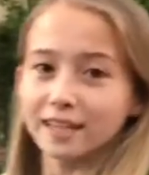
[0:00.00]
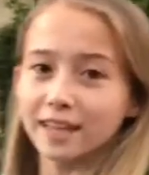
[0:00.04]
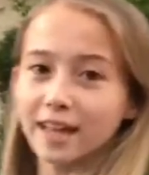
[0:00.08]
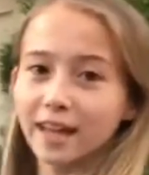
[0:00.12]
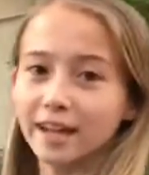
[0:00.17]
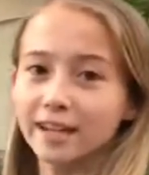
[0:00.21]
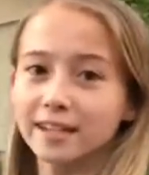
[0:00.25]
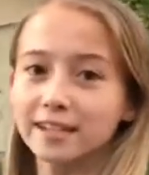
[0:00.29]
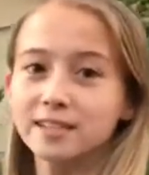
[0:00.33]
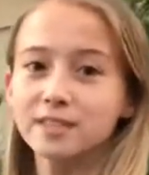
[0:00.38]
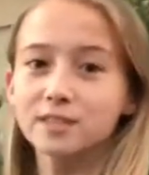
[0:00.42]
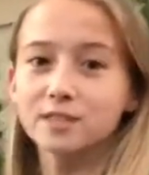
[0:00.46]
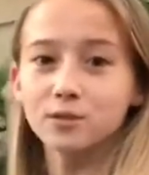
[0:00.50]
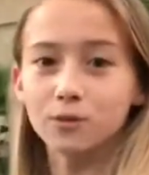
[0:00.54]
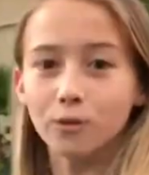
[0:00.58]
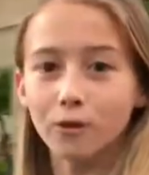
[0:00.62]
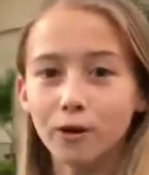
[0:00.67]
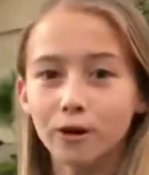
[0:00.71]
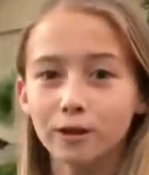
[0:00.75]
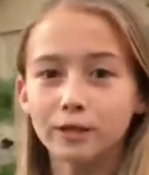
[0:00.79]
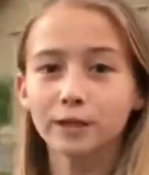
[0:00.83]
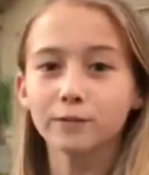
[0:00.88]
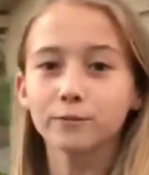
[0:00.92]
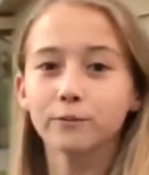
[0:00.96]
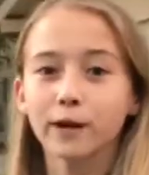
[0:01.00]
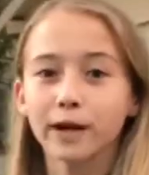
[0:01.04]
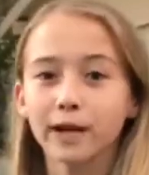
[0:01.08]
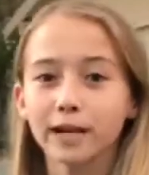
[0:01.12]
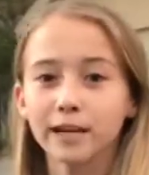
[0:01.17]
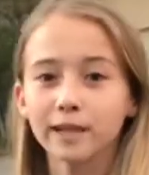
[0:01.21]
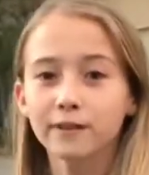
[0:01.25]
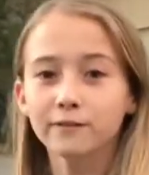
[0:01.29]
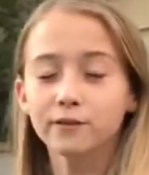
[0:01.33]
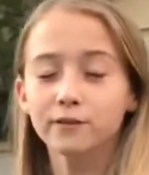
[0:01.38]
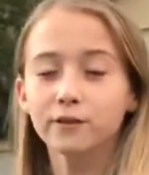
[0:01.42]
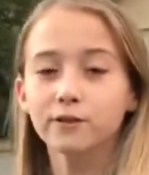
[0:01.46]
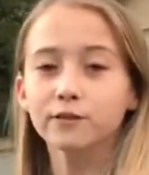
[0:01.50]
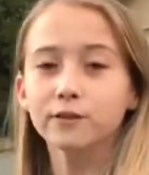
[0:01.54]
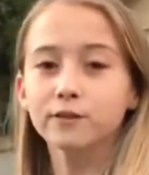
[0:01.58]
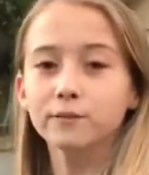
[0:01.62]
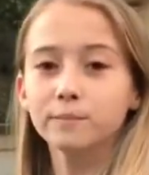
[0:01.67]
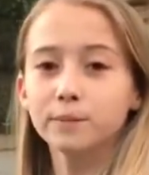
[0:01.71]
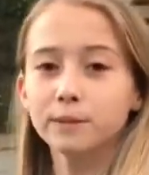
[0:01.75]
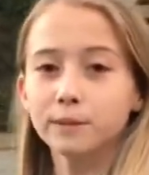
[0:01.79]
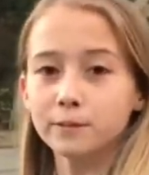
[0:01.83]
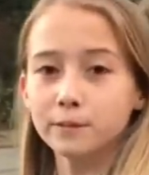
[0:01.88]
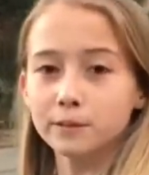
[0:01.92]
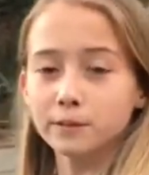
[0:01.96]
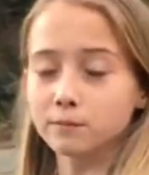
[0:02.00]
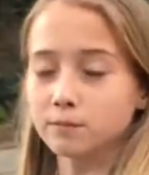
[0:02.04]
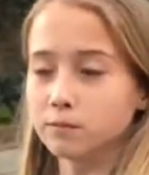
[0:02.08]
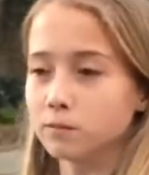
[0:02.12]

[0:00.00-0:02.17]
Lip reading: that is stored and waiting for people.